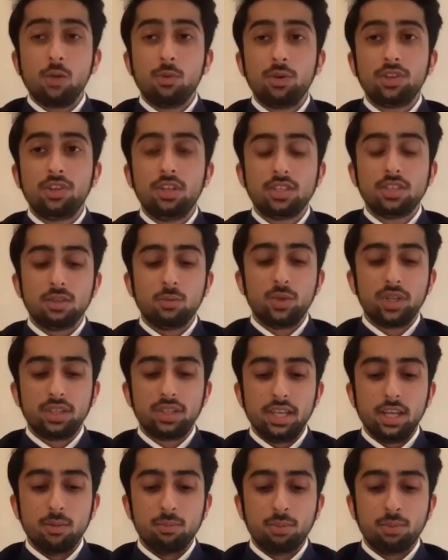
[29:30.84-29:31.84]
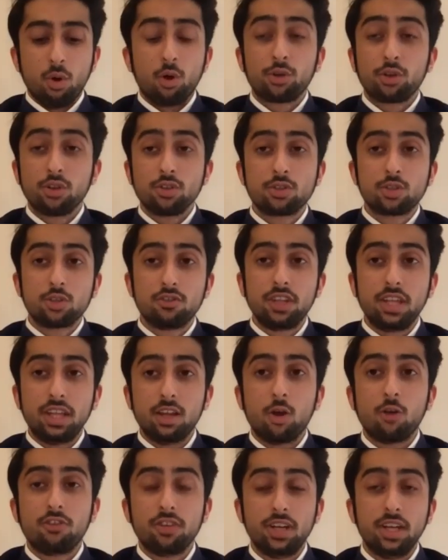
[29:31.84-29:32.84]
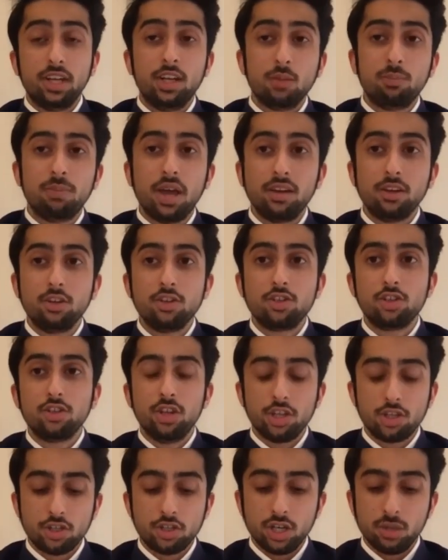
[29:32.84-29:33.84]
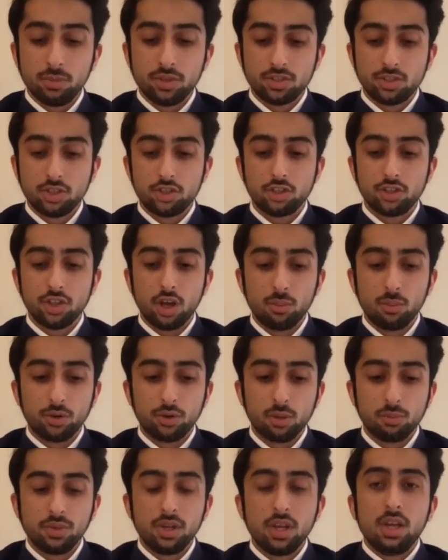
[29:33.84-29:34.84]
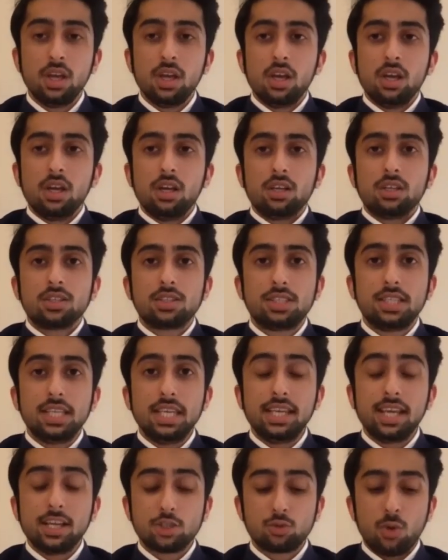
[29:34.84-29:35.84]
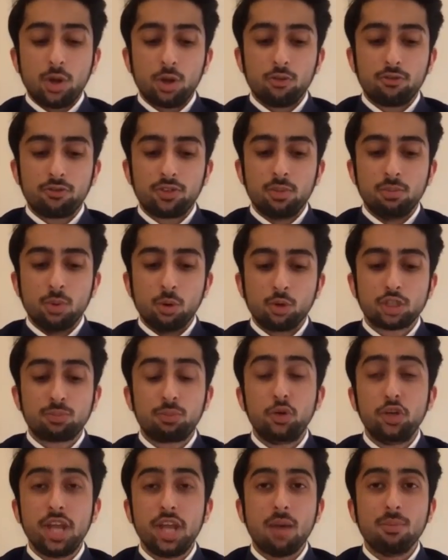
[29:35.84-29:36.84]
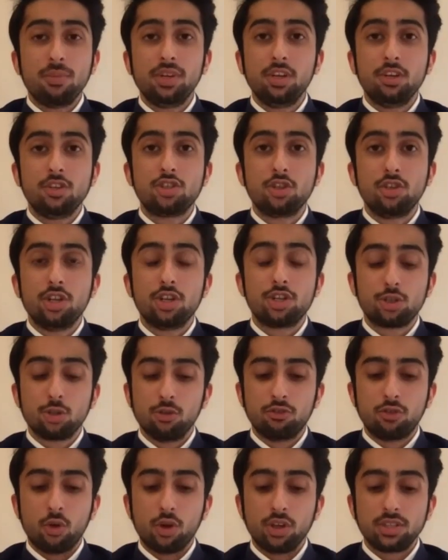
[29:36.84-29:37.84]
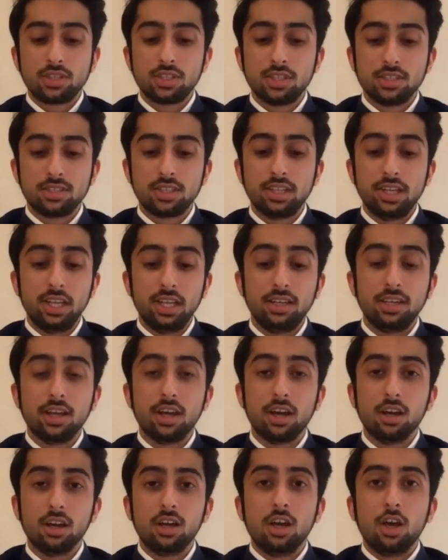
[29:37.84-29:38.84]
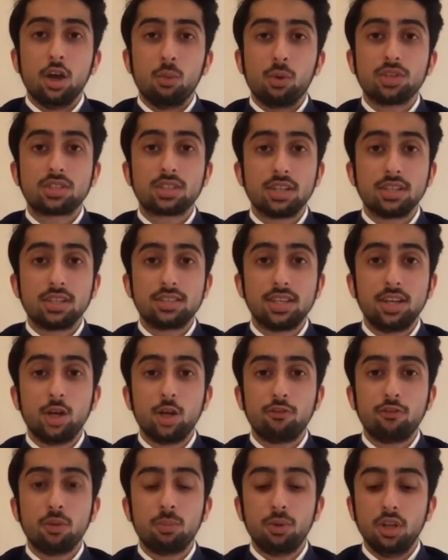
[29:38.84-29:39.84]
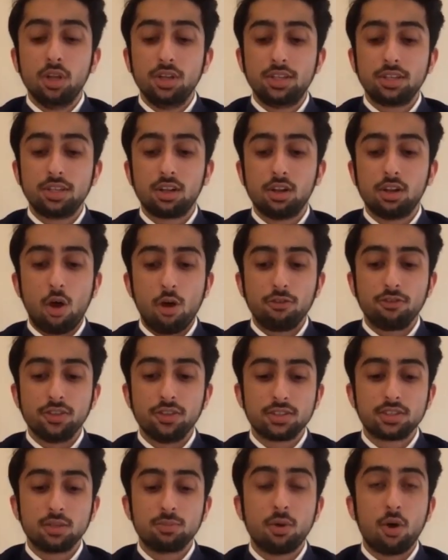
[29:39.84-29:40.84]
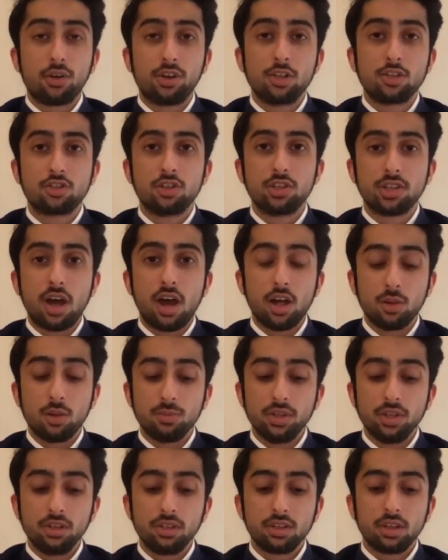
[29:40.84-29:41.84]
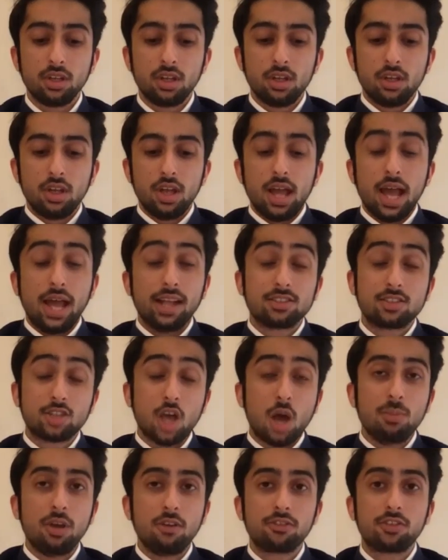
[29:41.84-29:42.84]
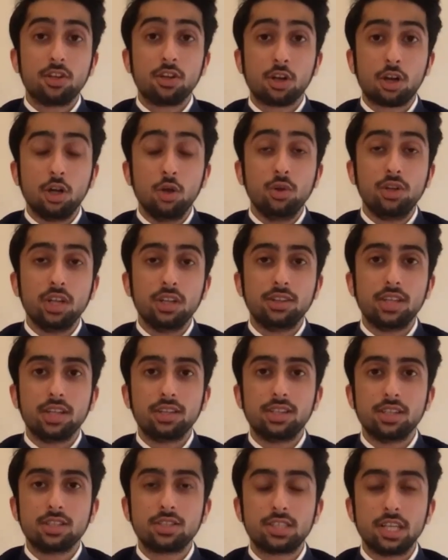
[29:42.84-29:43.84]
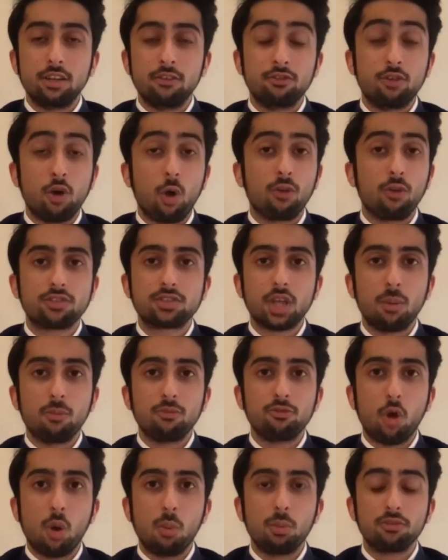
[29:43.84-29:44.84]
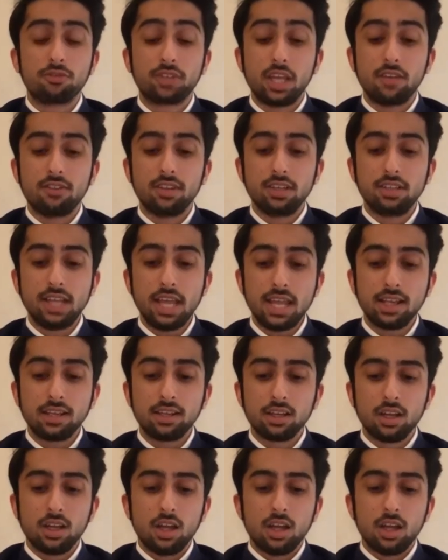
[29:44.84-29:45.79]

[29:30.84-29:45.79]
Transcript: with the importance of an independent judiciary, Mr. Chidambaram, seeing as one of the most preeminent judicial voices in India was considered for political office upon his retirement, and some have concluded that this involved some form of give and take.